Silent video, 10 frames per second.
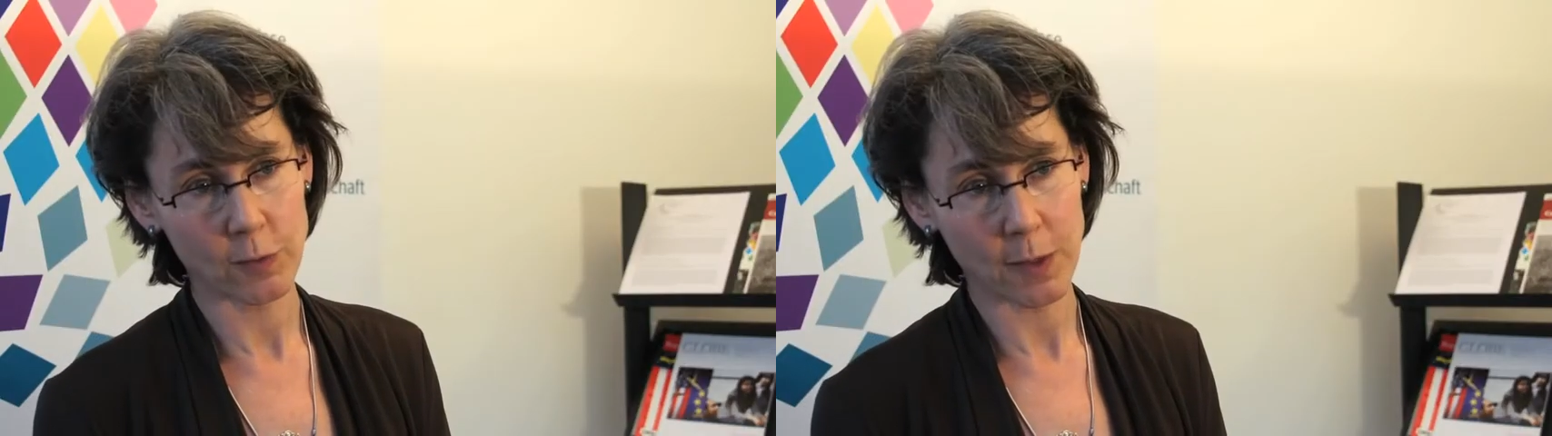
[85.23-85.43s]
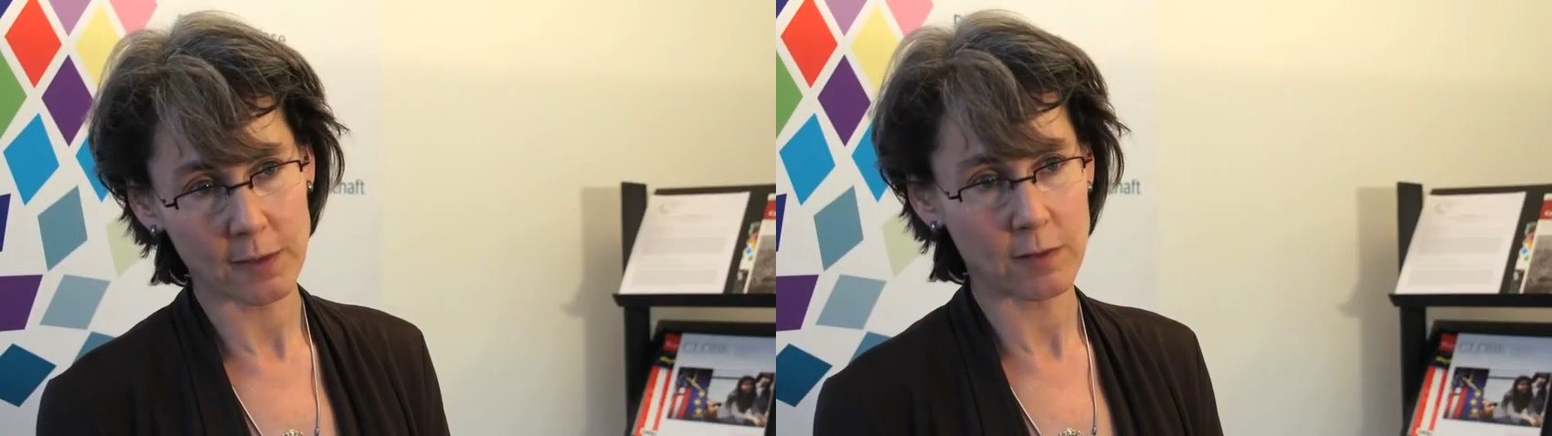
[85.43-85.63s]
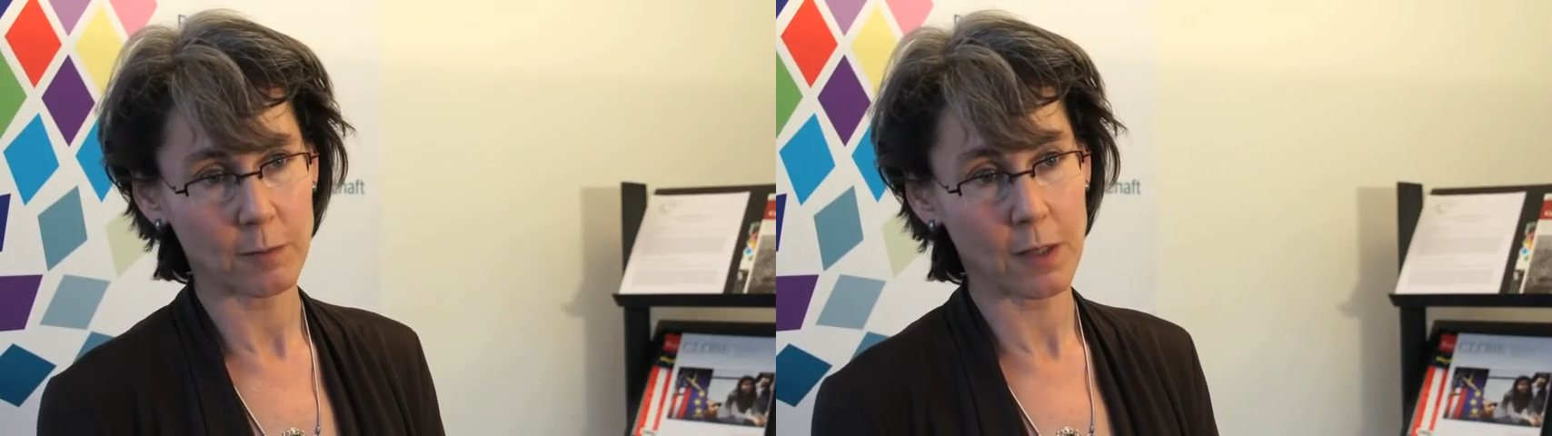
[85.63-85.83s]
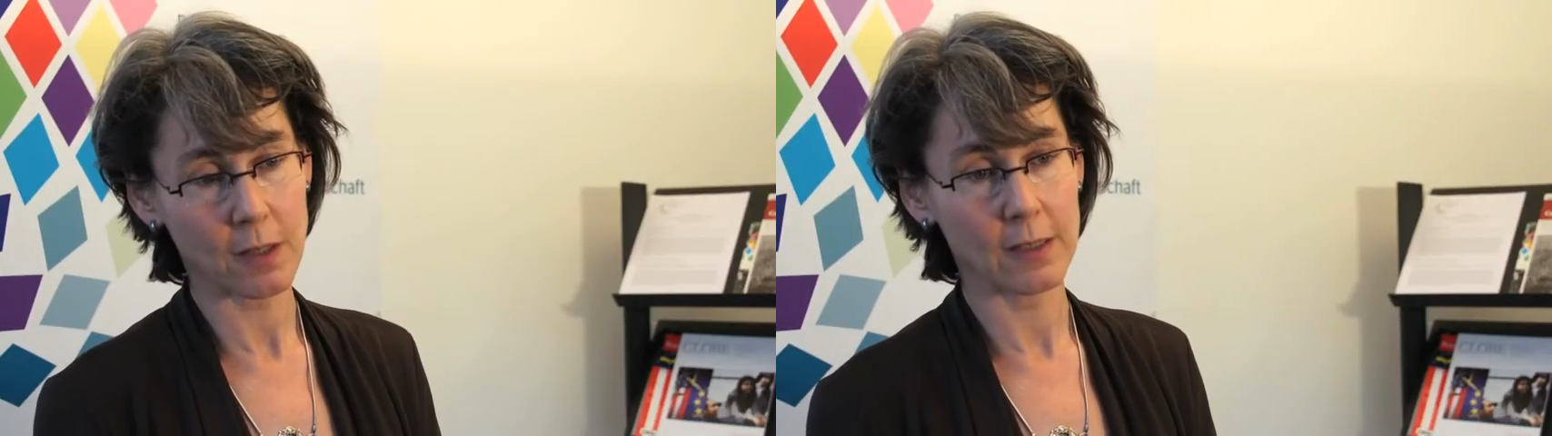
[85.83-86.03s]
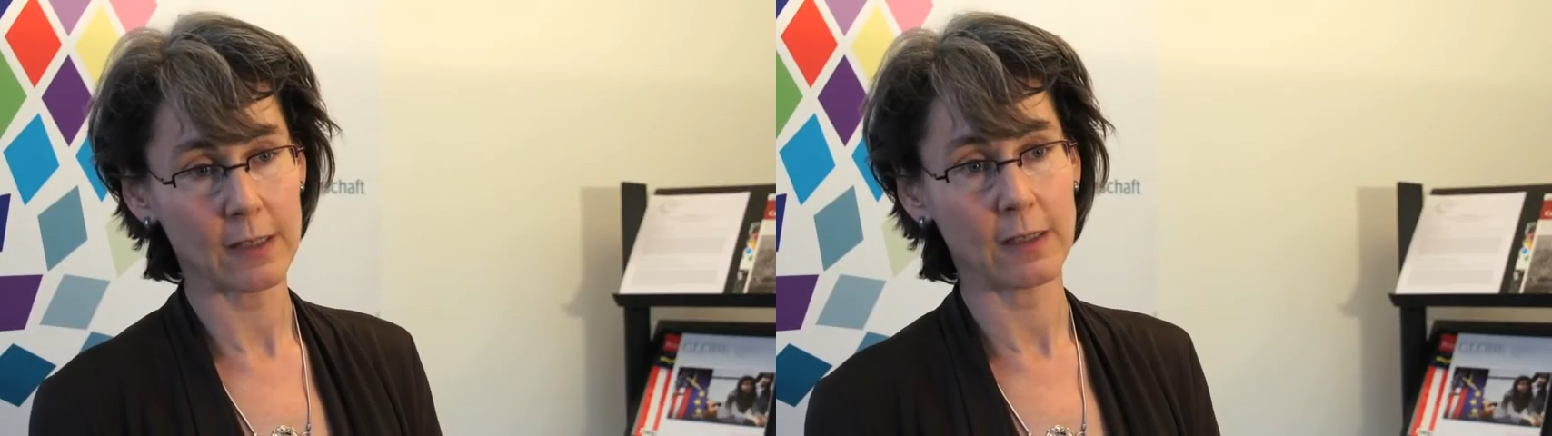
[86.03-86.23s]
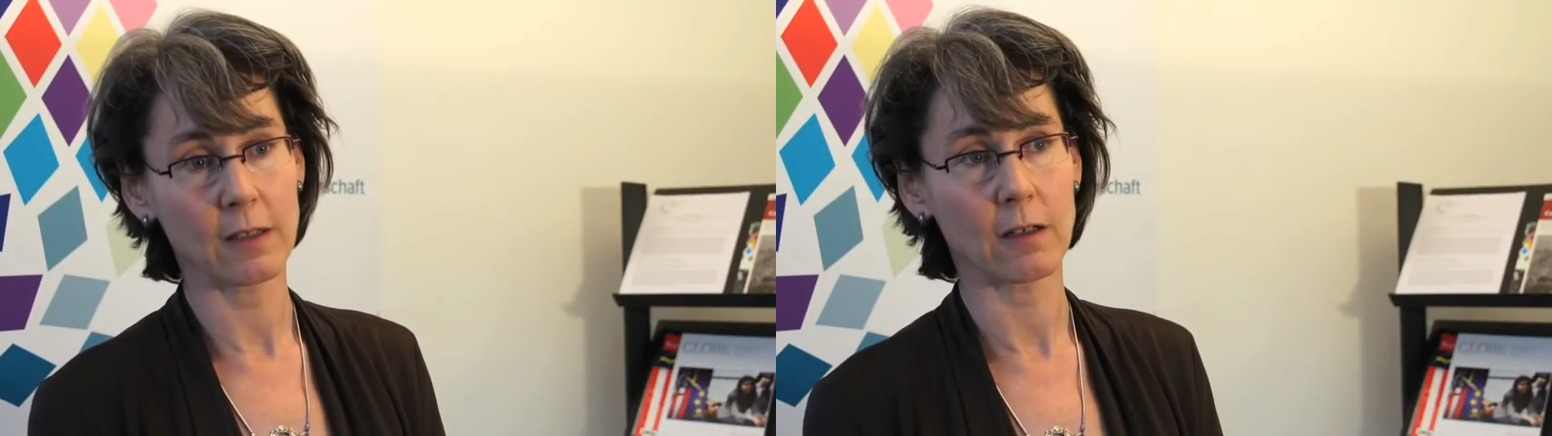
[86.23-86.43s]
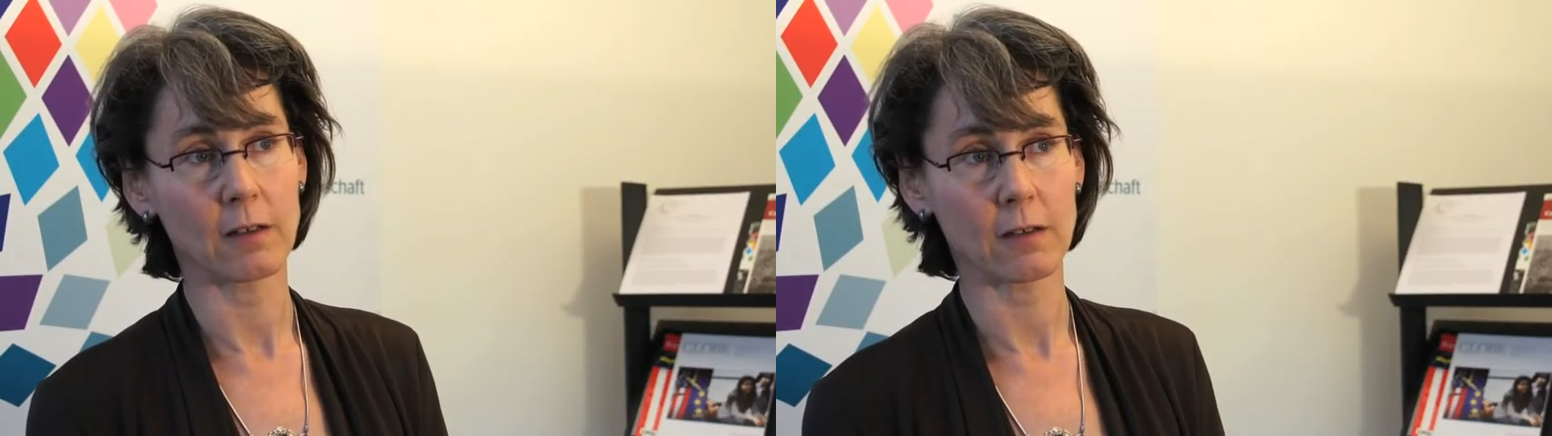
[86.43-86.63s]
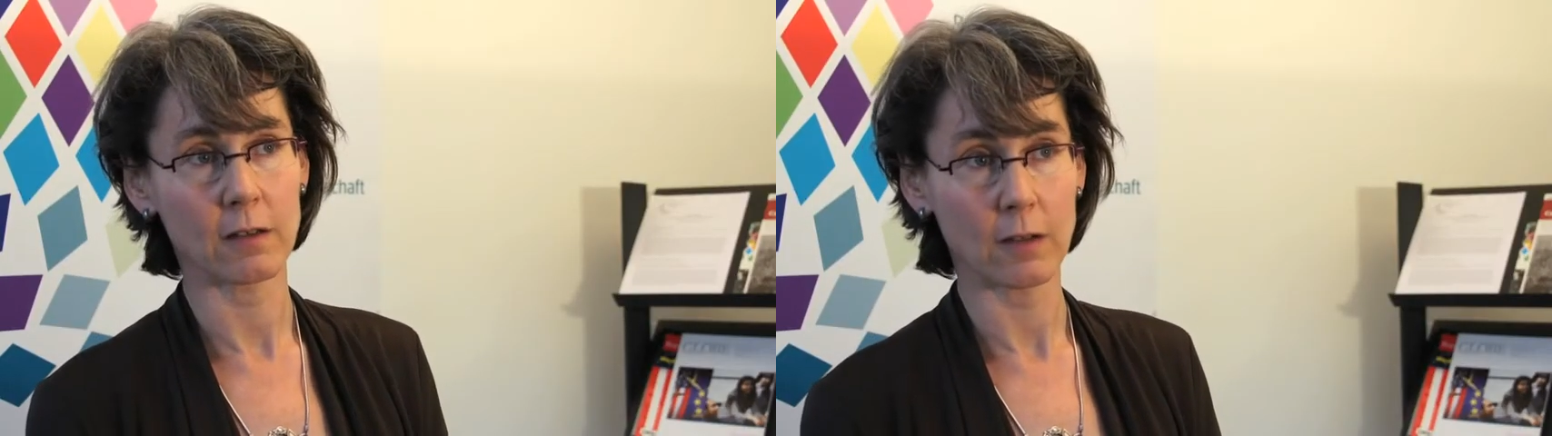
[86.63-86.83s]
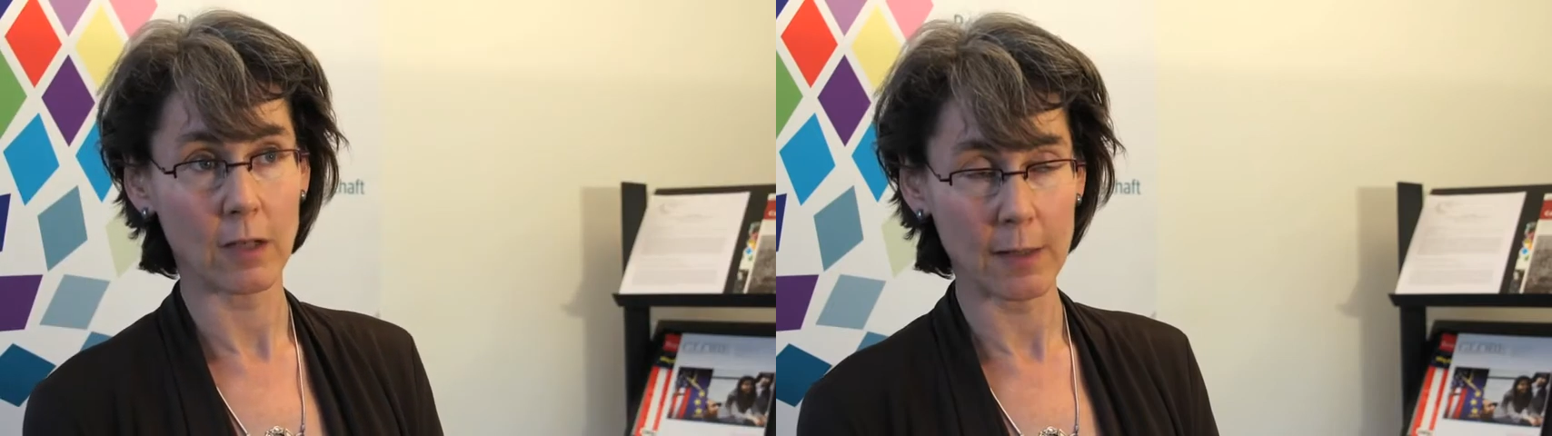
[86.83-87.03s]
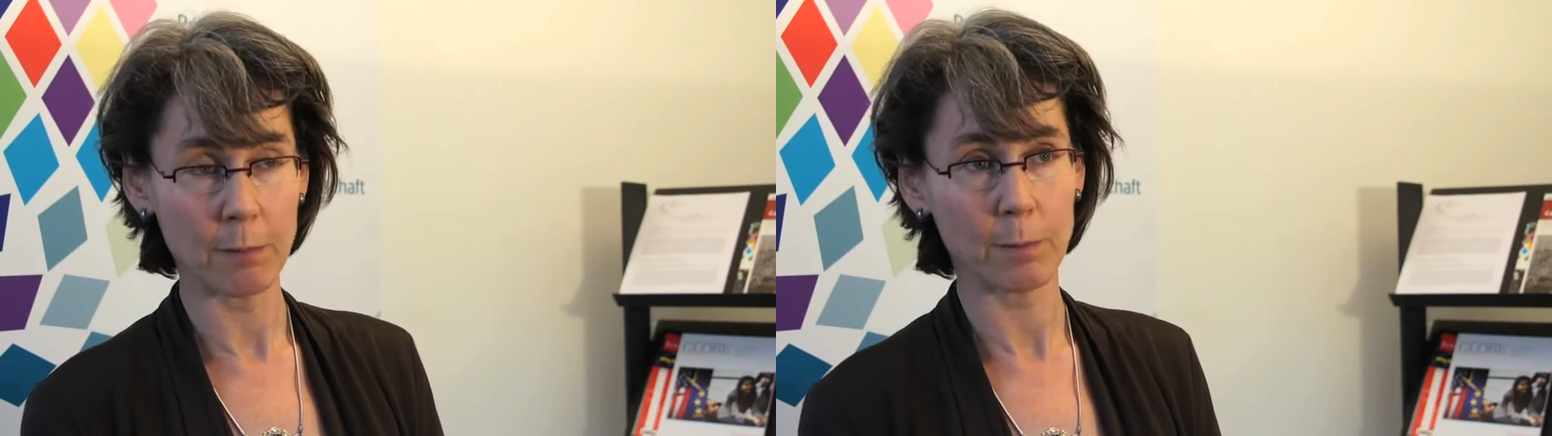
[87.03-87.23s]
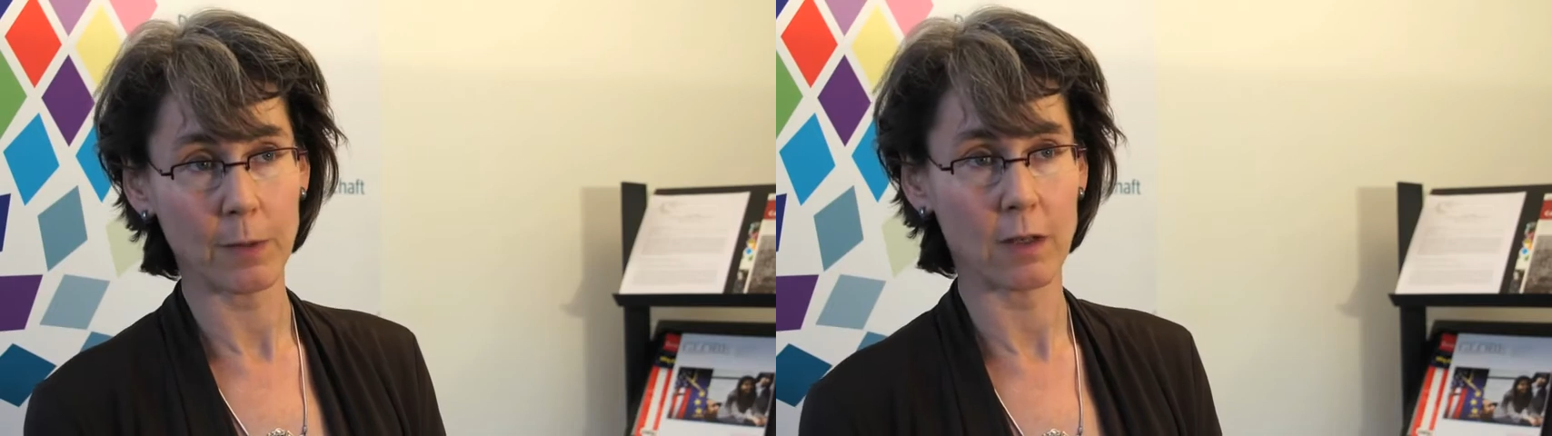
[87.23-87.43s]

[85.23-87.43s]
responsibility uh, in,